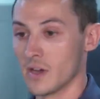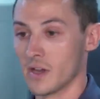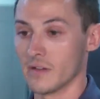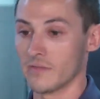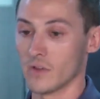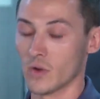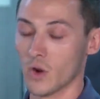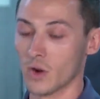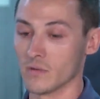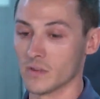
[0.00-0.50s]

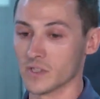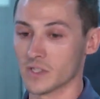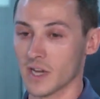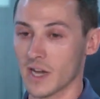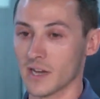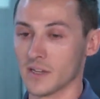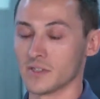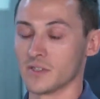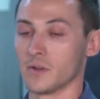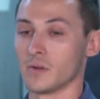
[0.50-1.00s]
If you're
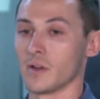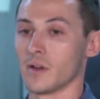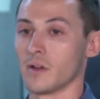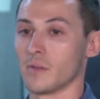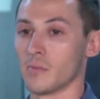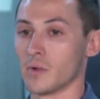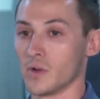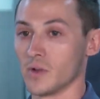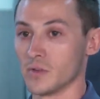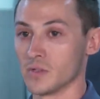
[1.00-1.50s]
oversized, you're
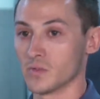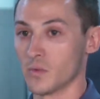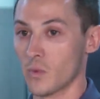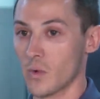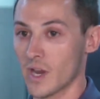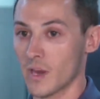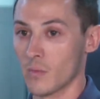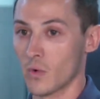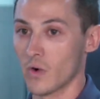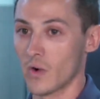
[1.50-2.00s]
going to produce
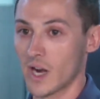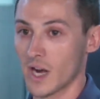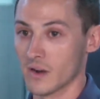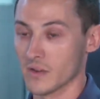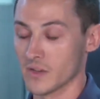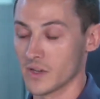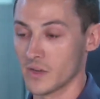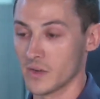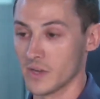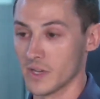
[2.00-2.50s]
way more
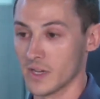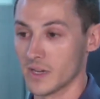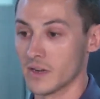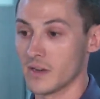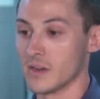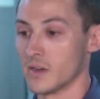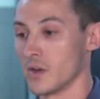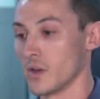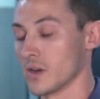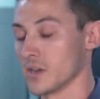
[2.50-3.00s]
air than you need.
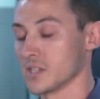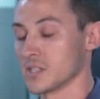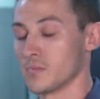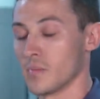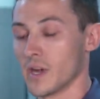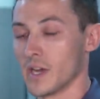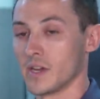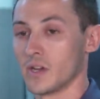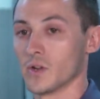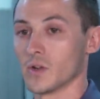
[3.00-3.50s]
You're going to
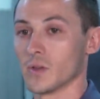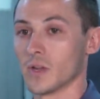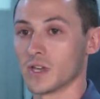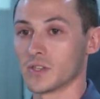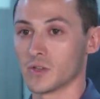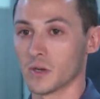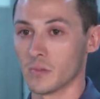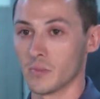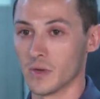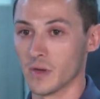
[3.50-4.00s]
spike your
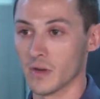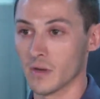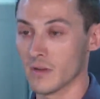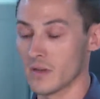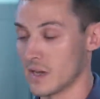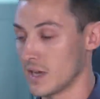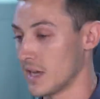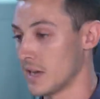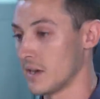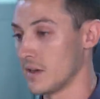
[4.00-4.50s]
electric bill,
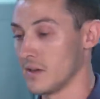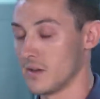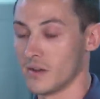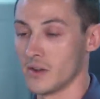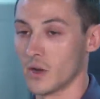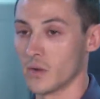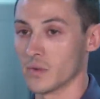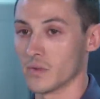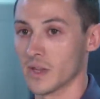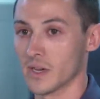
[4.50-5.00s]
and
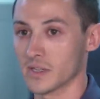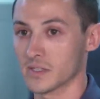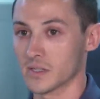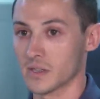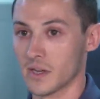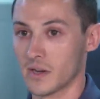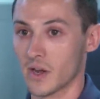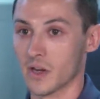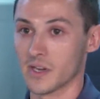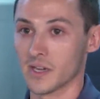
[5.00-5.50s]
no one
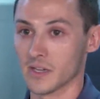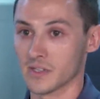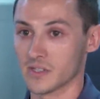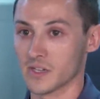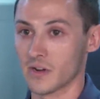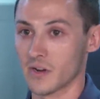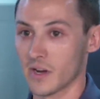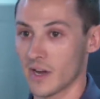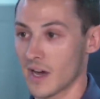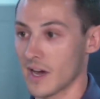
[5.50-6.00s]
likes an
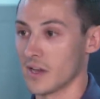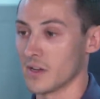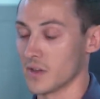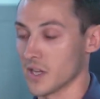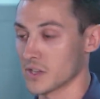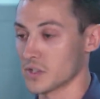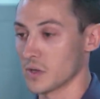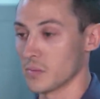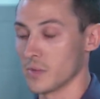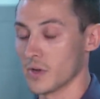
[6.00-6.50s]
unnecessary high
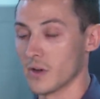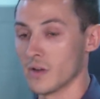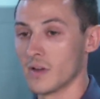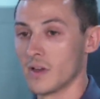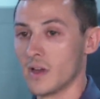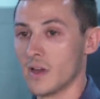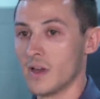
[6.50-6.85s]
electric bill.